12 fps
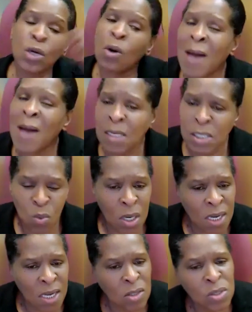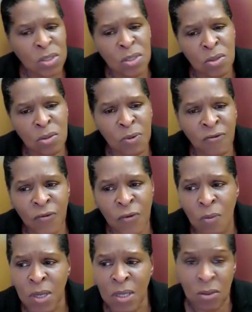go back to what I used to do
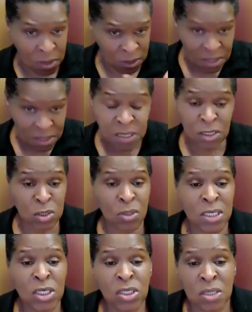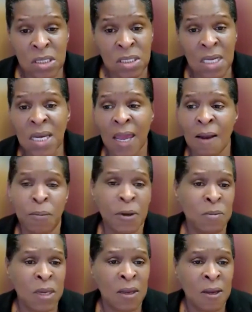before because this situation is not
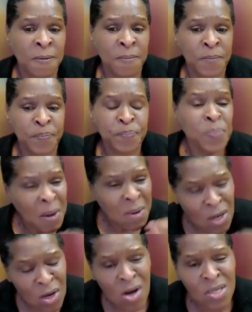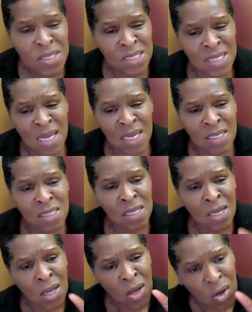helping me. God
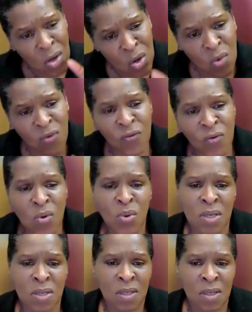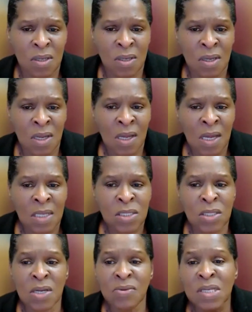says, go forward.
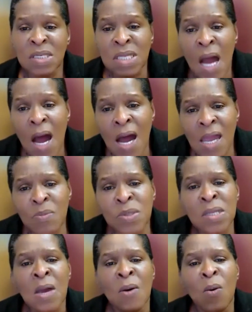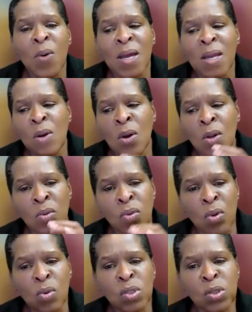So there are times when
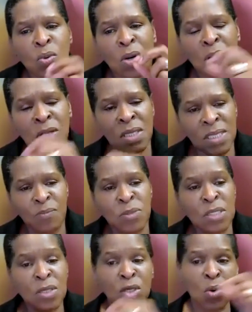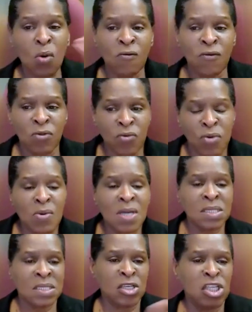those who are attempting to overthrow
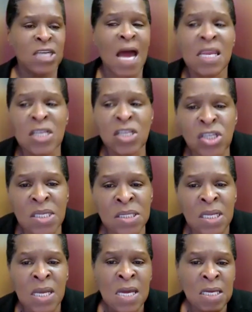us, to challenge us,